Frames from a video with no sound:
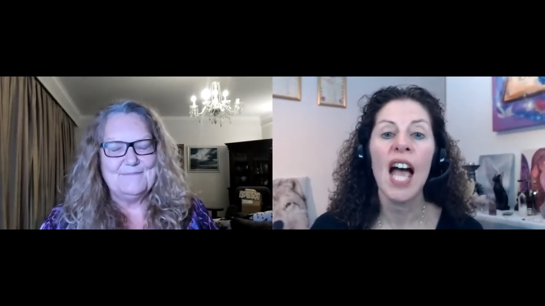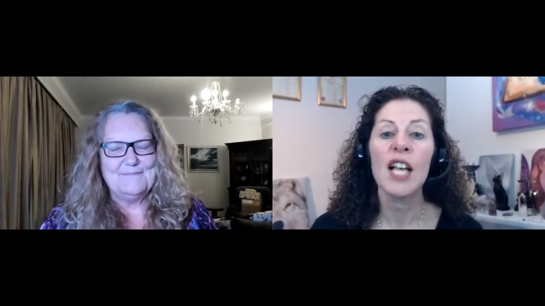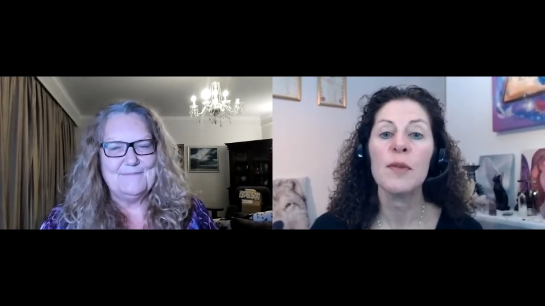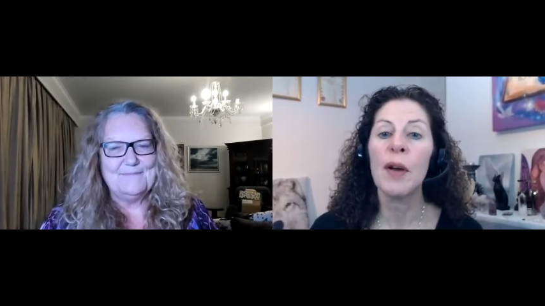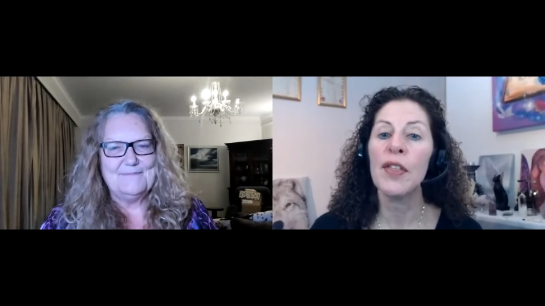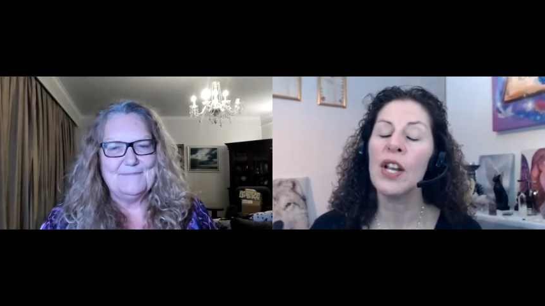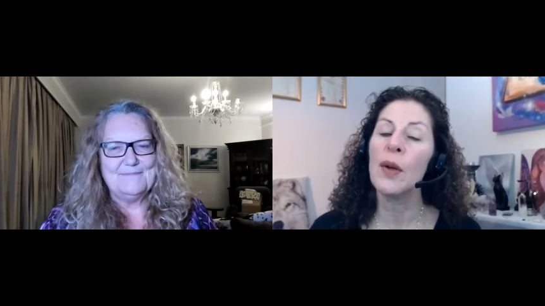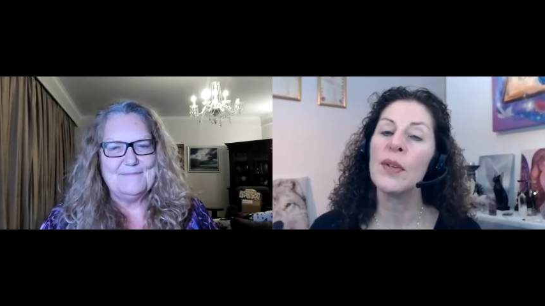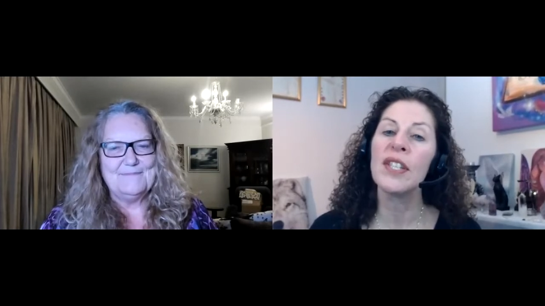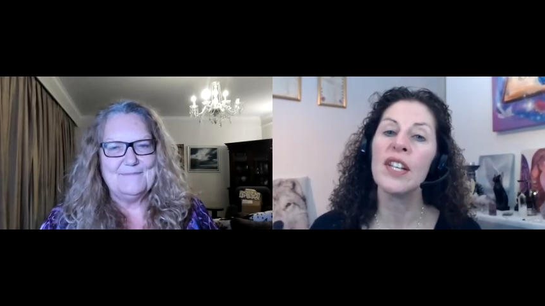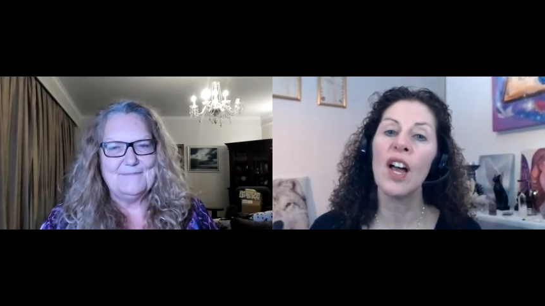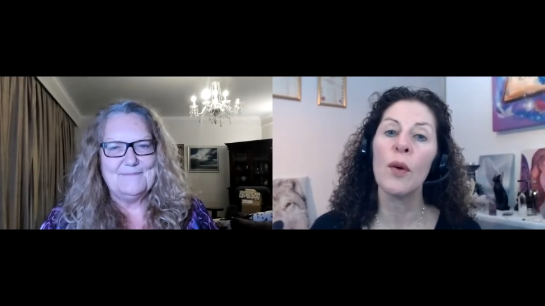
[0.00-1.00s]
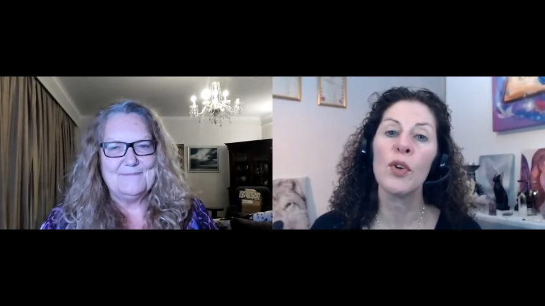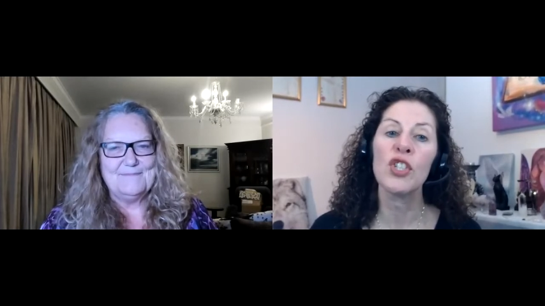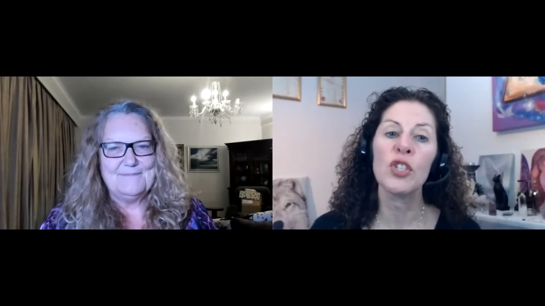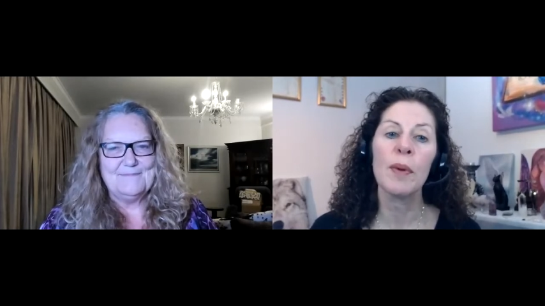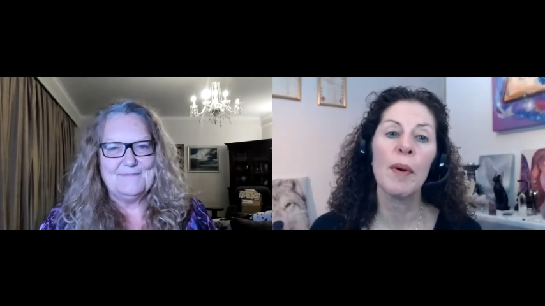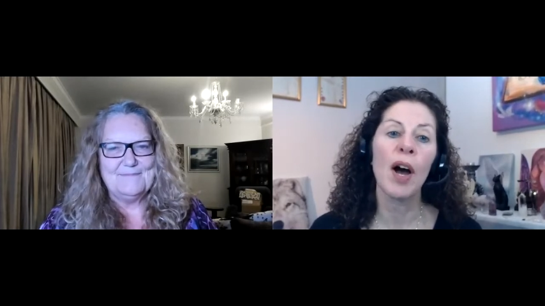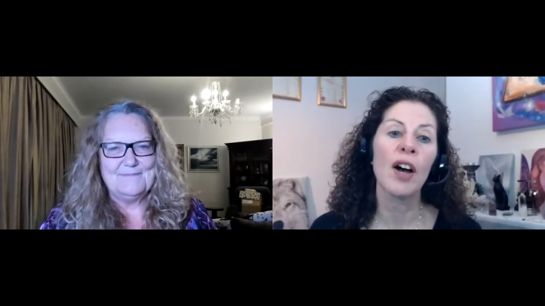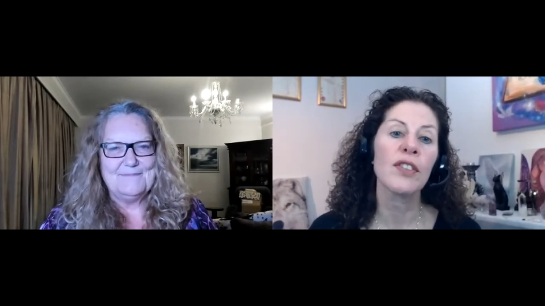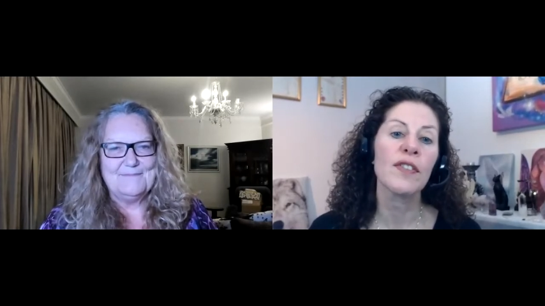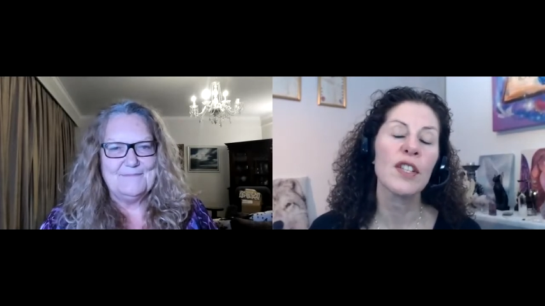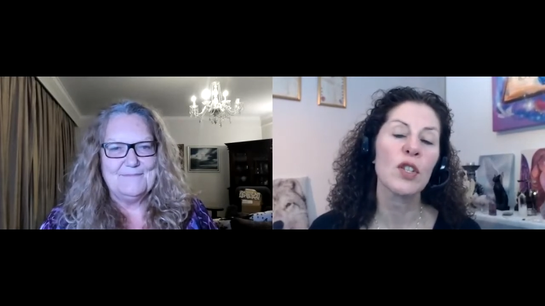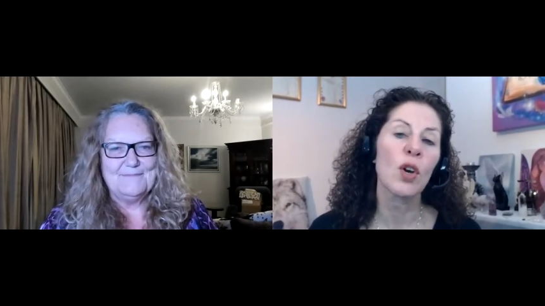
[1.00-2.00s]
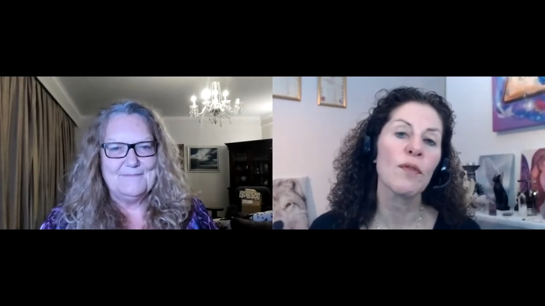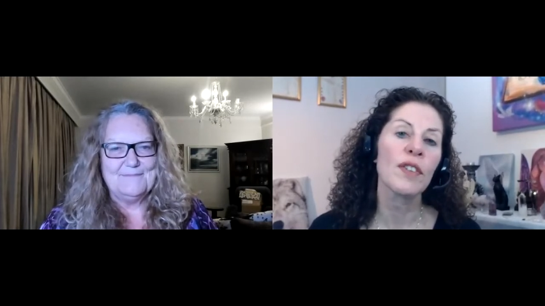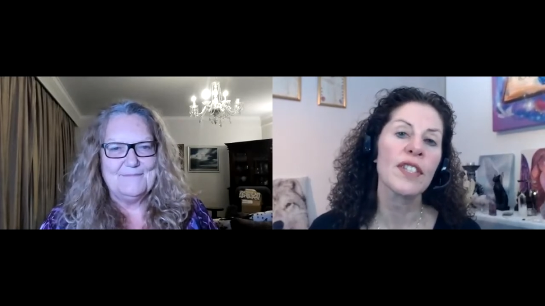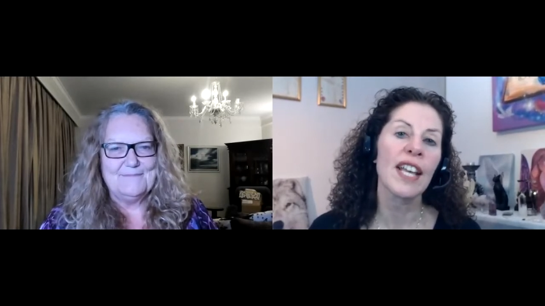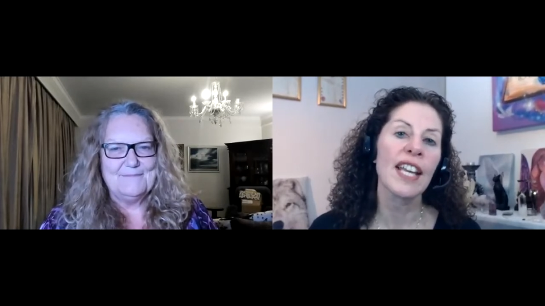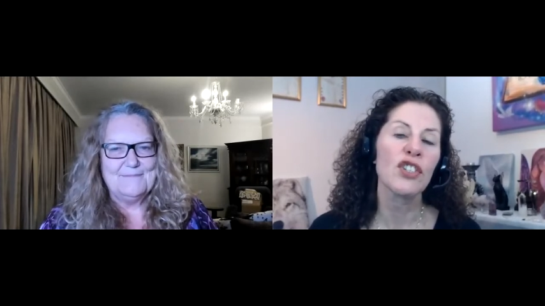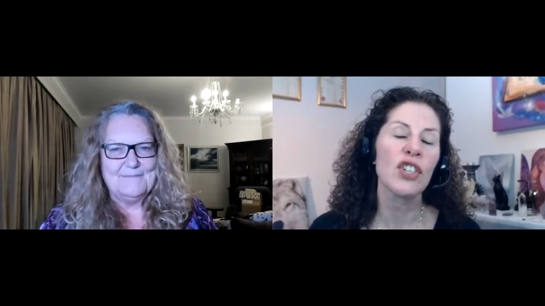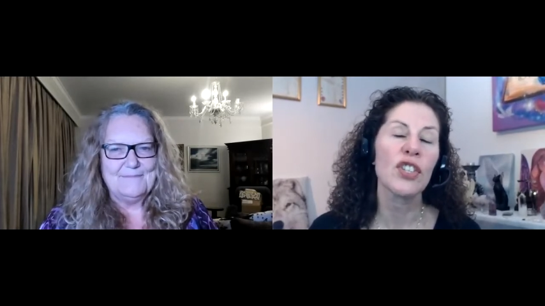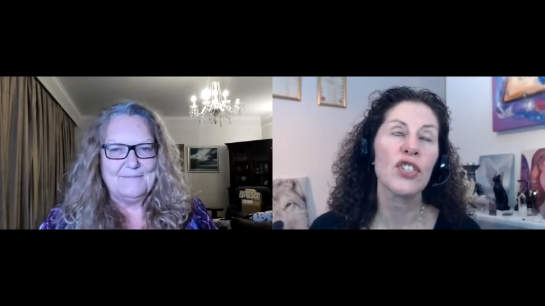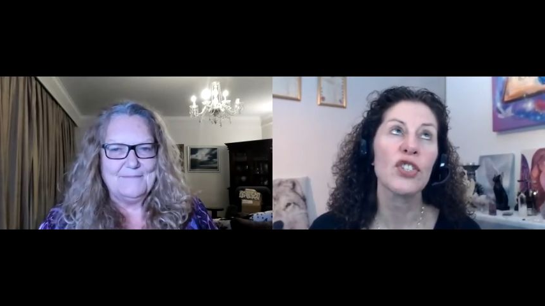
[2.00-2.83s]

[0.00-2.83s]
Speaker 1: as both Lois and I want to be part of this conversation.